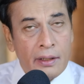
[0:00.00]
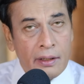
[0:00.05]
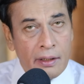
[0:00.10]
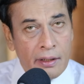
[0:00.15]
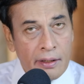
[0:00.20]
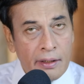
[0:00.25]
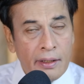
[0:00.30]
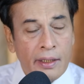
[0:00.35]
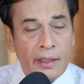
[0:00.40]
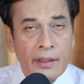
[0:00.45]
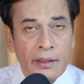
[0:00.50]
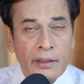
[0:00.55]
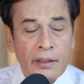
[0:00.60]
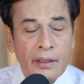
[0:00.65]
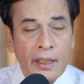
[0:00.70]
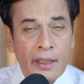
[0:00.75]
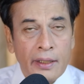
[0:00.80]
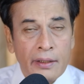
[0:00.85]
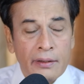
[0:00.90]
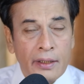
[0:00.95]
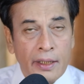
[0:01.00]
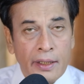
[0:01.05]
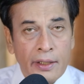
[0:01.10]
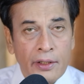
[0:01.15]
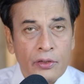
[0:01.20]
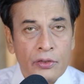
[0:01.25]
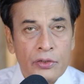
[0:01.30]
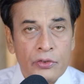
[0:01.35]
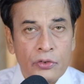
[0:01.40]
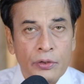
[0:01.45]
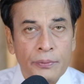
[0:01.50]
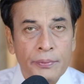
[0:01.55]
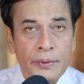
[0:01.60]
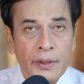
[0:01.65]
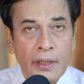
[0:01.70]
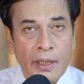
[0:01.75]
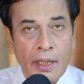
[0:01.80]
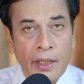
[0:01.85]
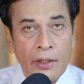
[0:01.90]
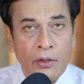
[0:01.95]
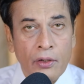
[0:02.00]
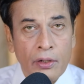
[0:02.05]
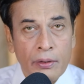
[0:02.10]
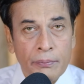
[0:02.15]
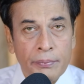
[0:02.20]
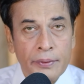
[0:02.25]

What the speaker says: indirect laryngoscopy cannot